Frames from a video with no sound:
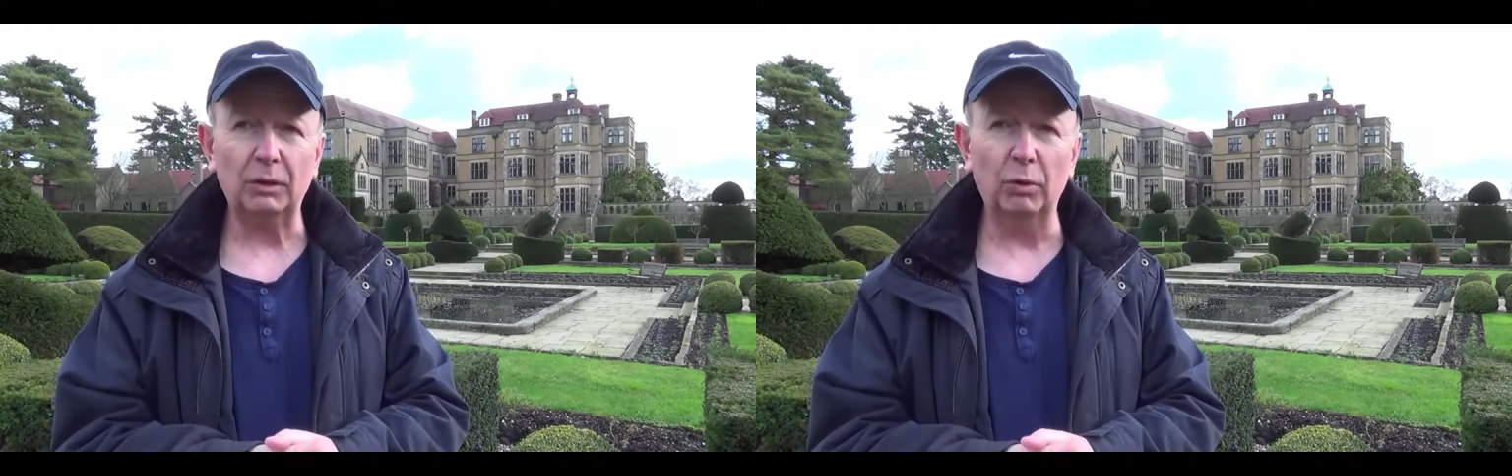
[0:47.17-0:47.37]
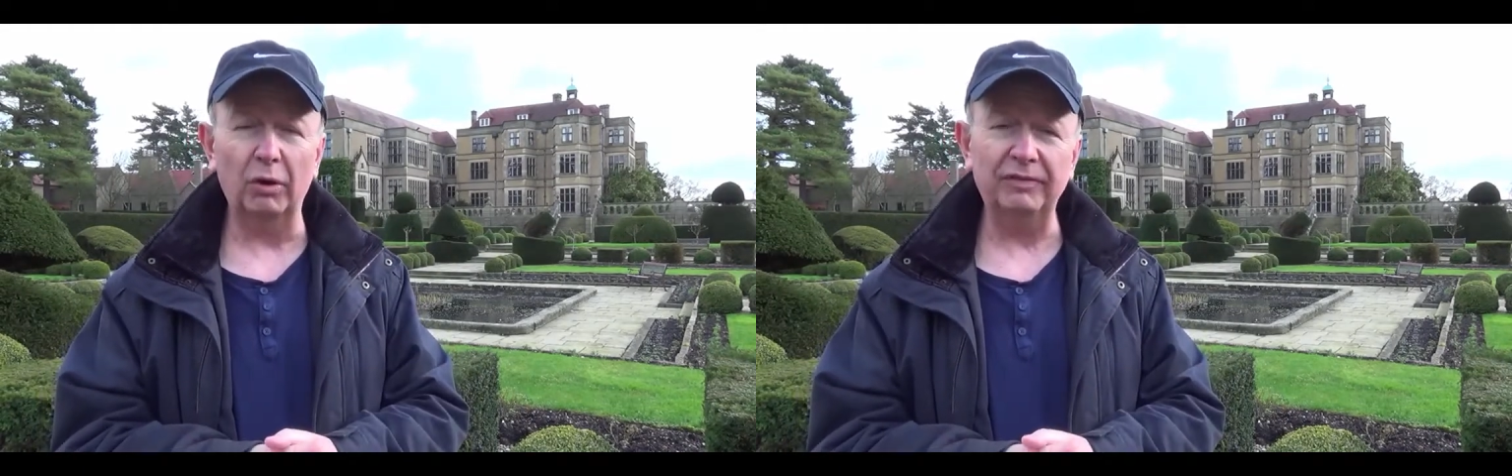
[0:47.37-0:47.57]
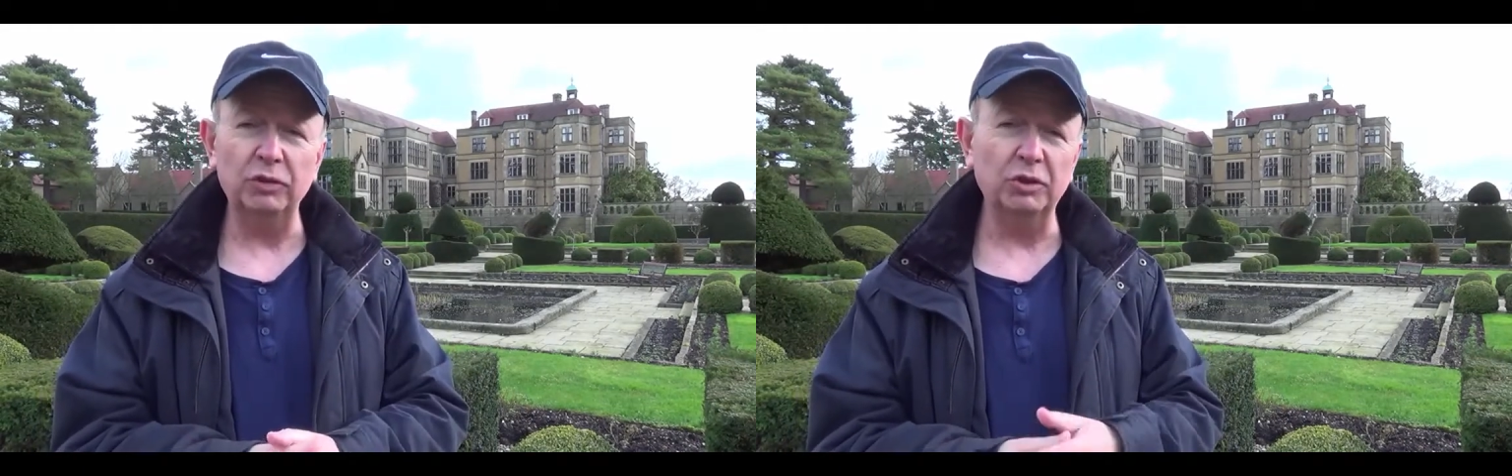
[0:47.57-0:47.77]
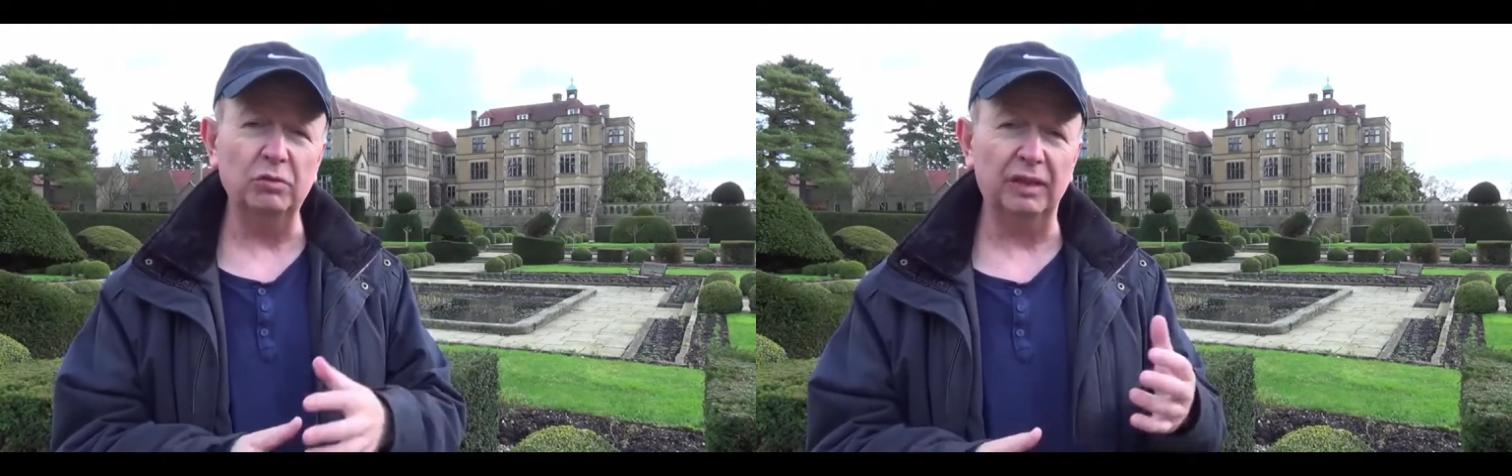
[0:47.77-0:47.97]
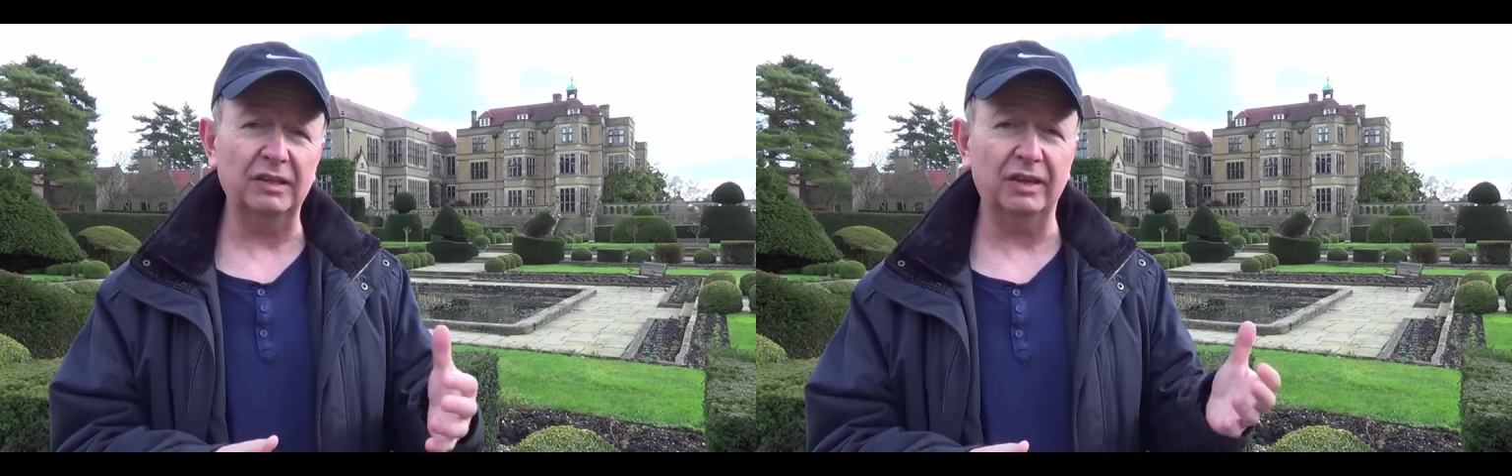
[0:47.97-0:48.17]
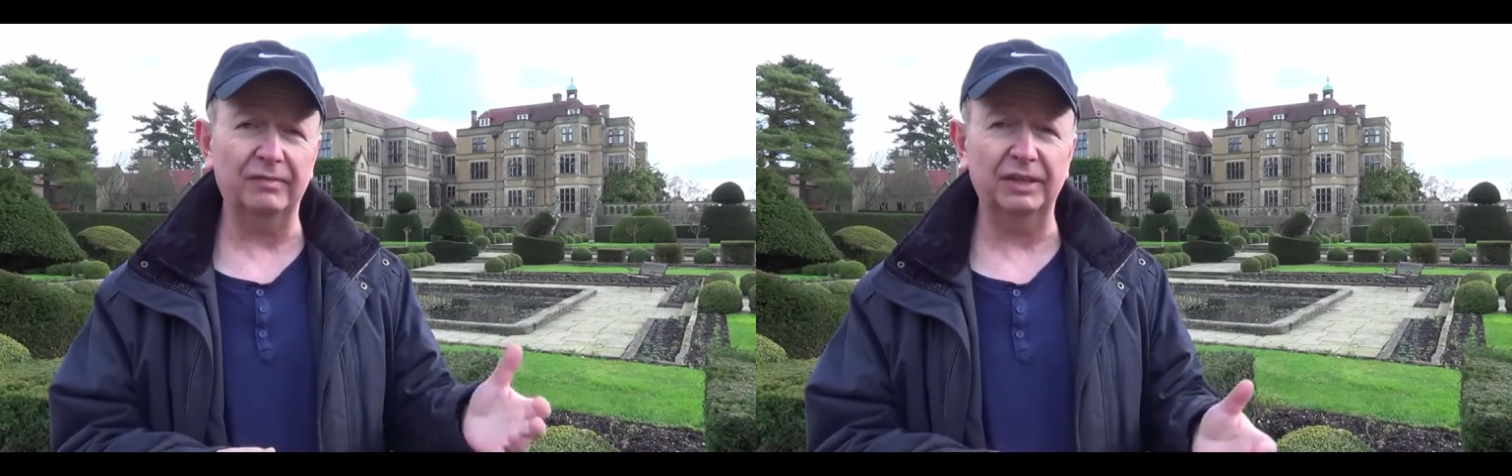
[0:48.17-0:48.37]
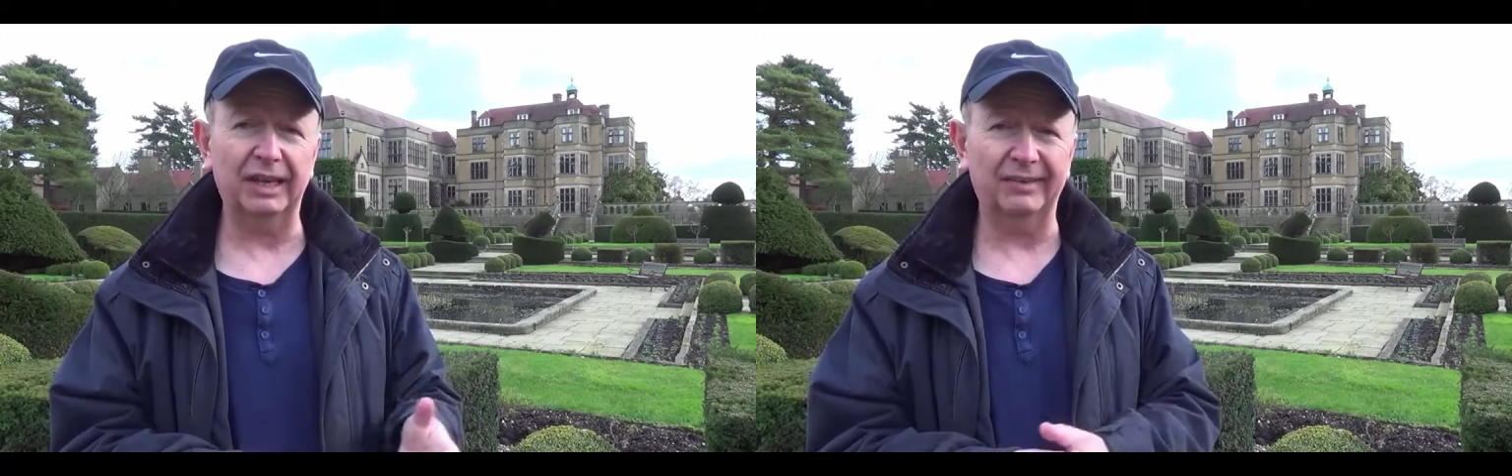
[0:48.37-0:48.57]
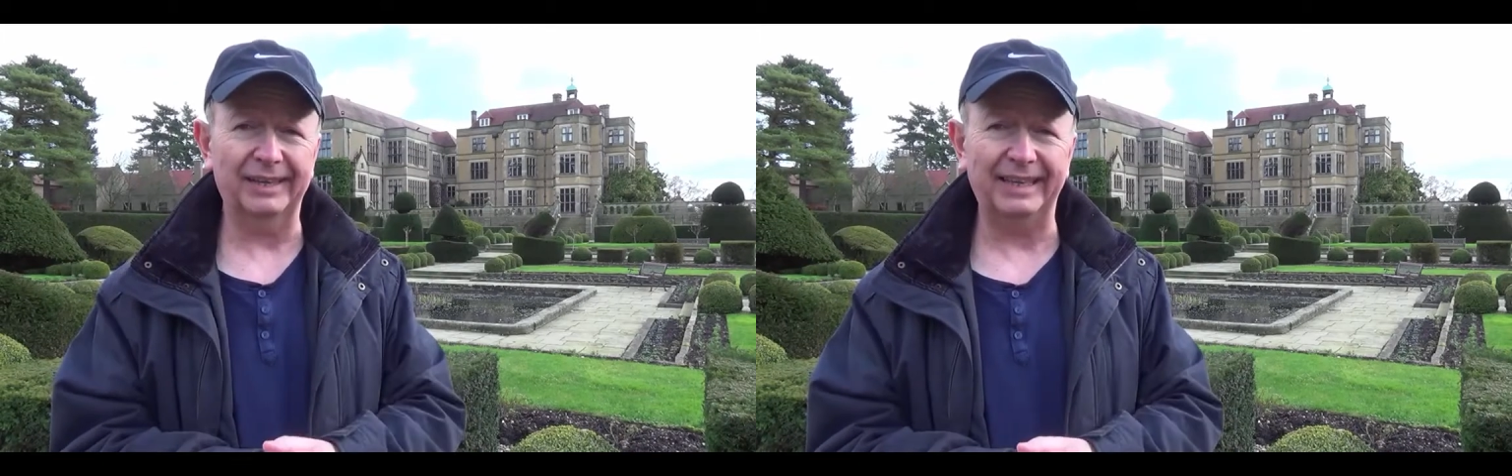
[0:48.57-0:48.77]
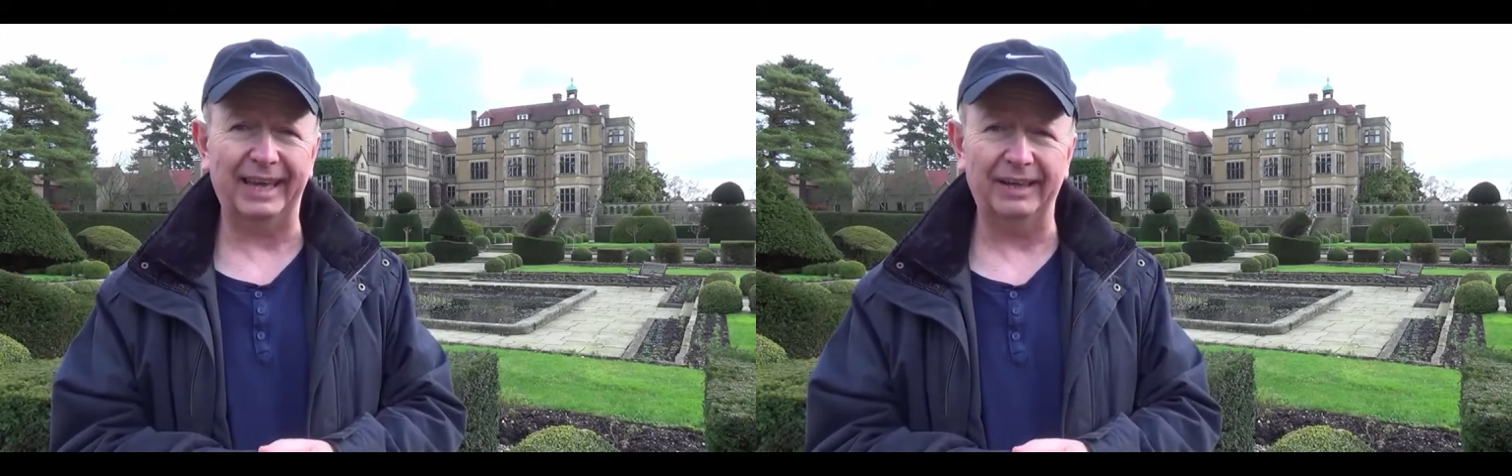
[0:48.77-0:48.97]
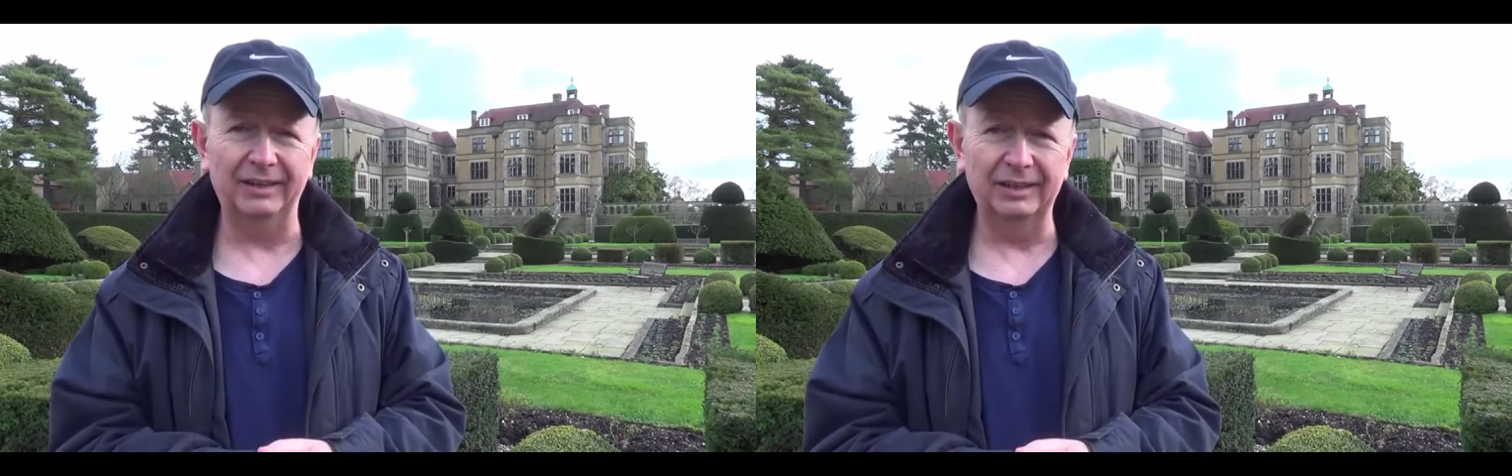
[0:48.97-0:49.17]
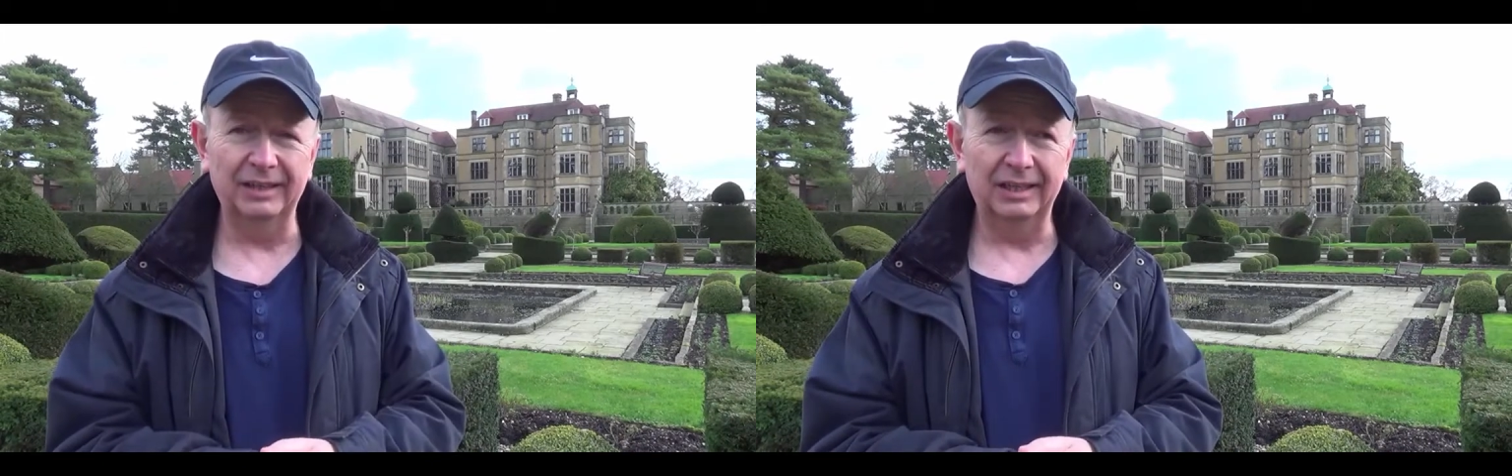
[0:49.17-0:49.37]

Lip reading: Well, if you do things every now and again